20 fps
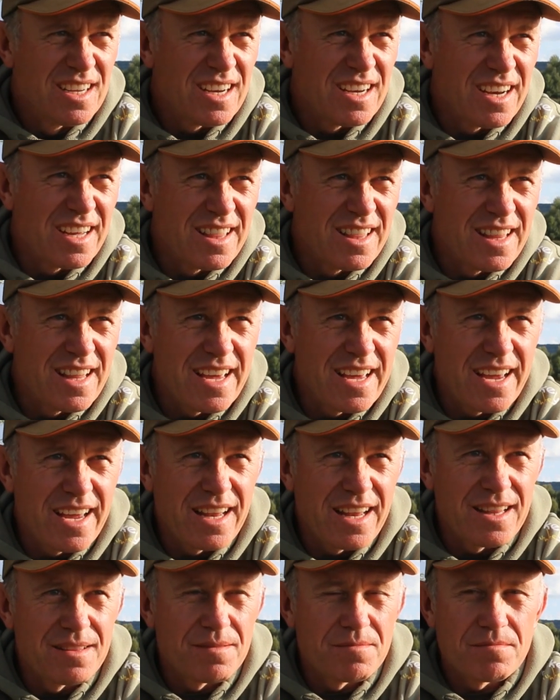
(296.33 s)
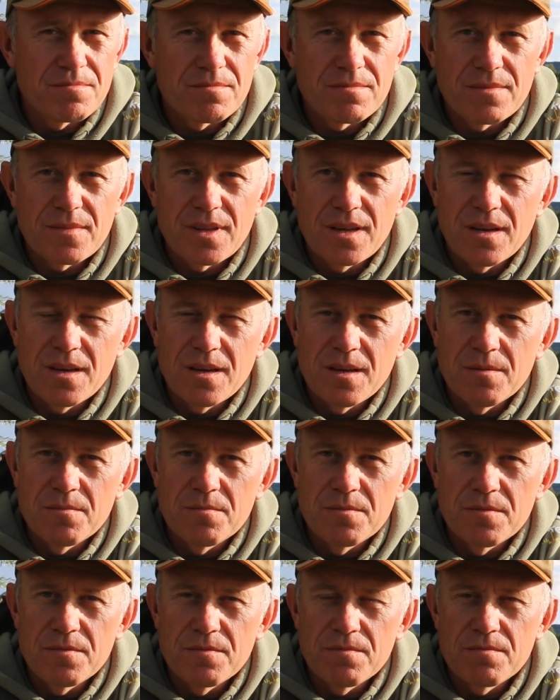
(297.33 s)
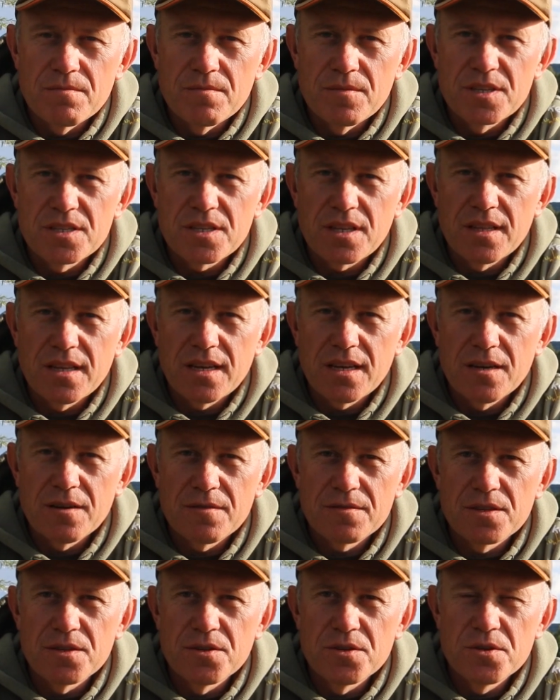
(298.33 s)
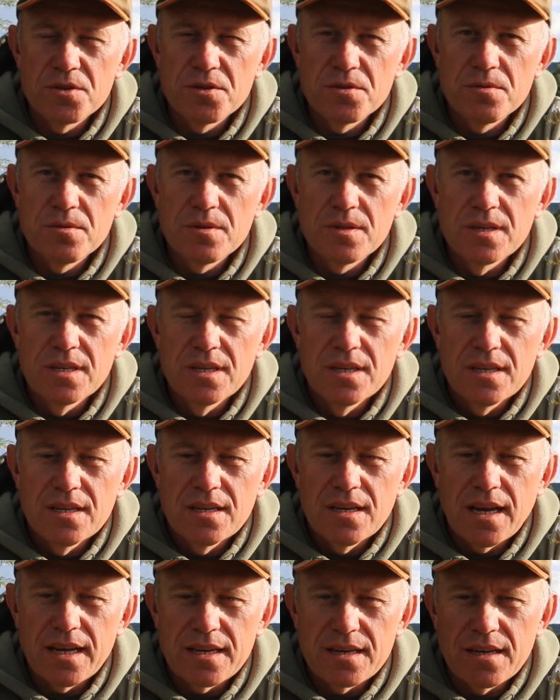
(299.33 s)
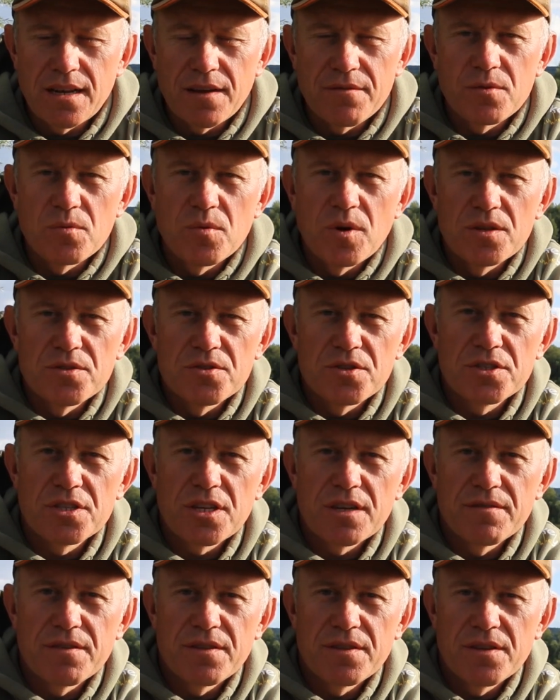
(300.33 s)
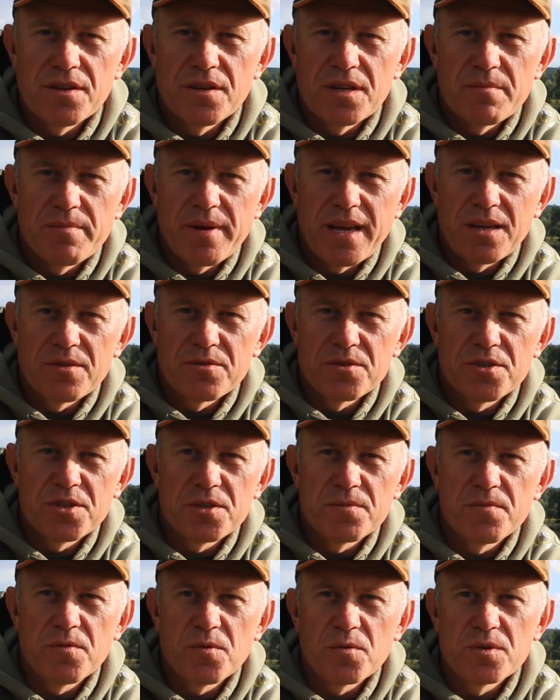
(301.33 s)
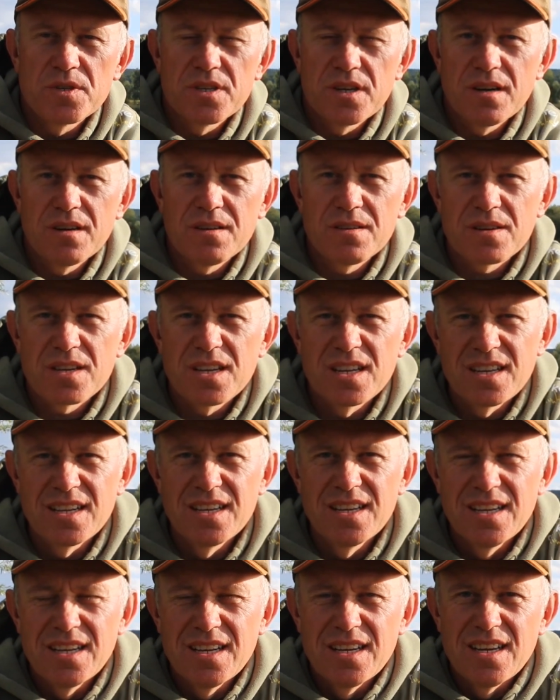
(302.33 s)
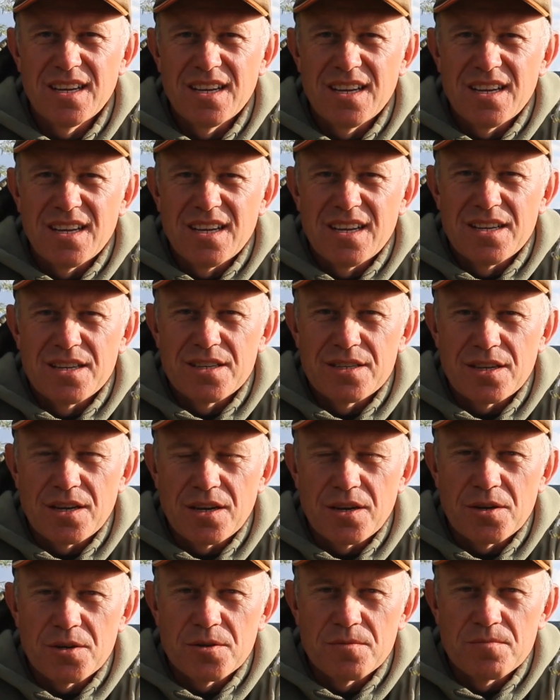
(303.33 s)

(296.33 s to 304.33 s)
And then the Sunday afternoon had another one, just over 30 pounds just before dark, so